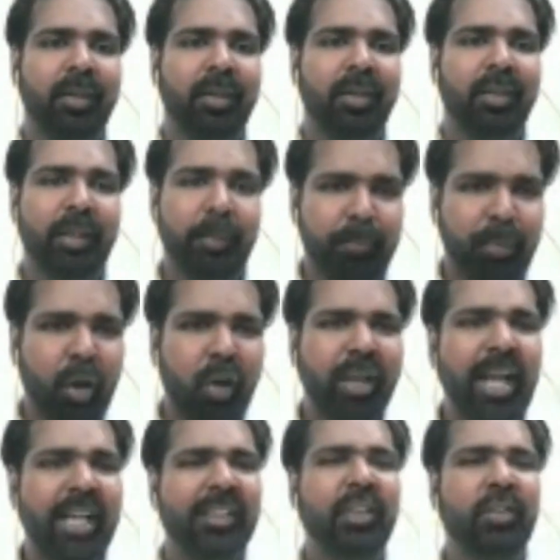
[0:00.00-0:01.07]
The block
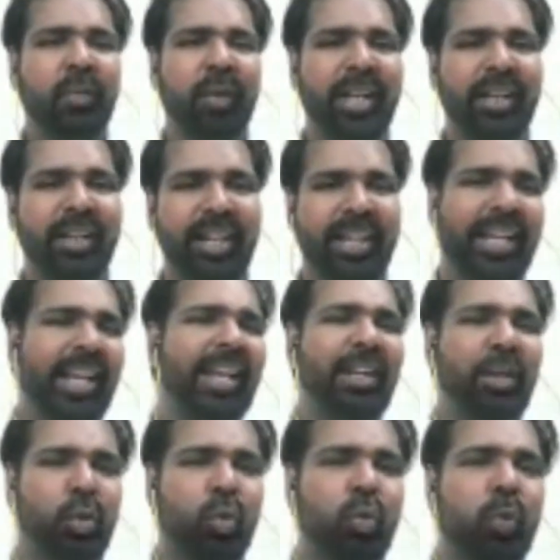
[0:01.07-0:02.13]
has it right. Again,
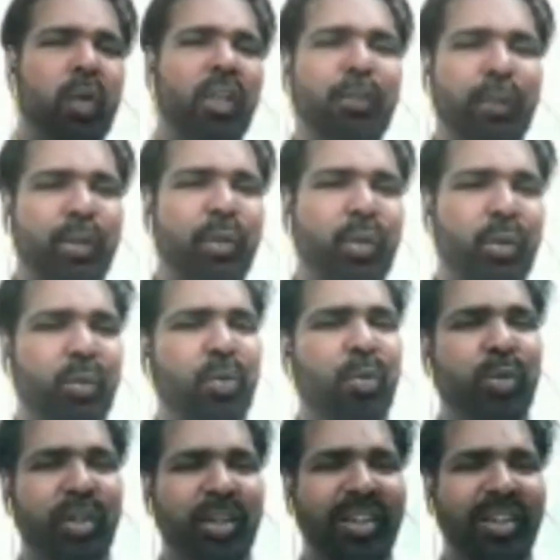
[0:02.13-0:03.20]
two words for you to Google